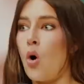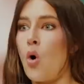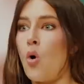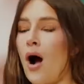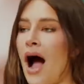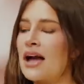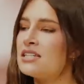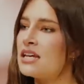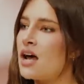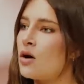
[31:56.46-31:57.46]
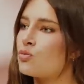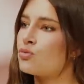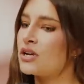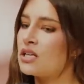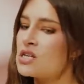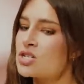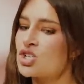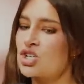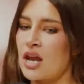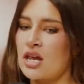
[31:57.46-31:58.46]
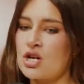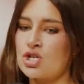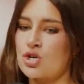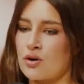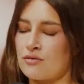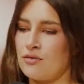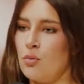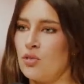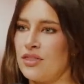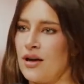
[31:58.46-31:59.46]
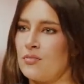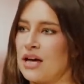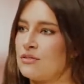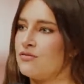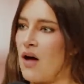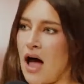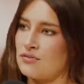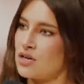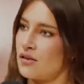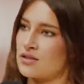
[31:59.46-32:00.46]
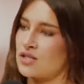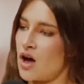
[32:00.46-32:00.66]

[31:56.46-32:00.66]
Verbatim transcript: Oh, I did a really shitty short film with him like five years